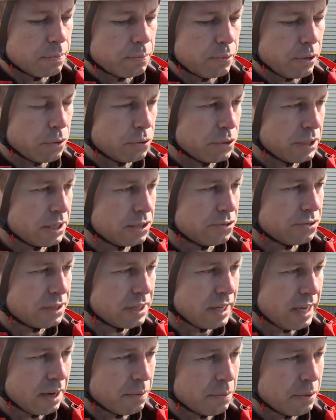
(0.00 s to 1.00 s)
protesters were
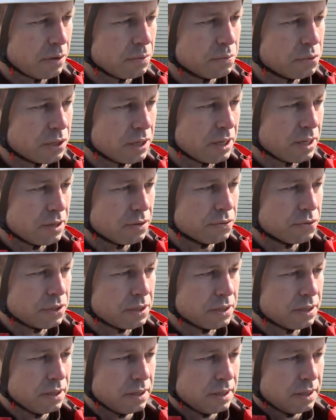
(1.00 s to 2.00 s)
taking upon themselves
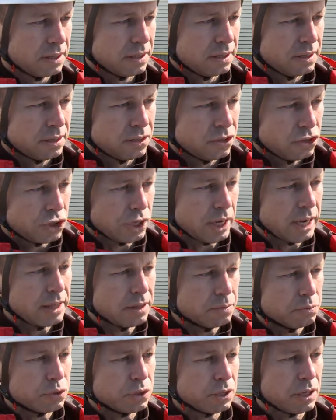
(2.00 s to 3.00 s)
to chain
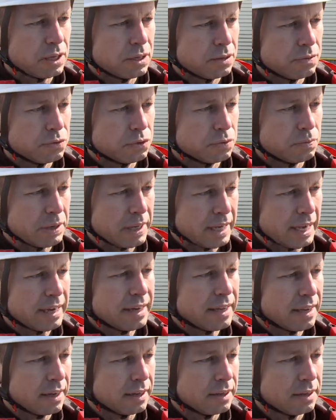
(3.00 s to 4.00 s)
themselves
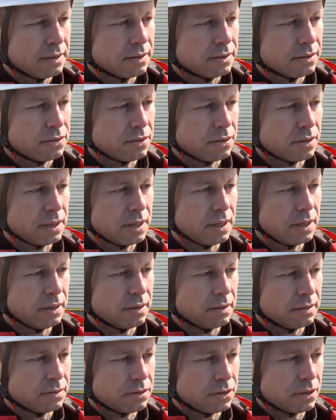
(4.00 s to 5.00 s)
mechanically to the
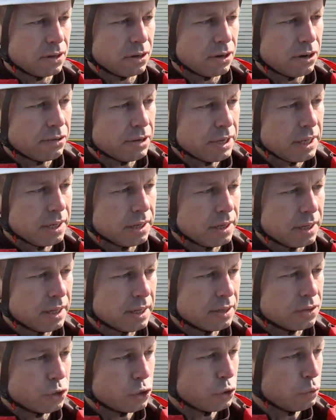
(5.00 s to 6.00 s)
to the lorry and
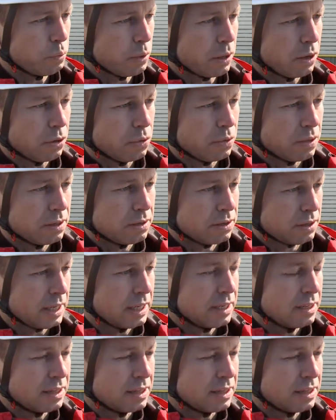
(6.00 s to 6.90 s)
then super glue the skin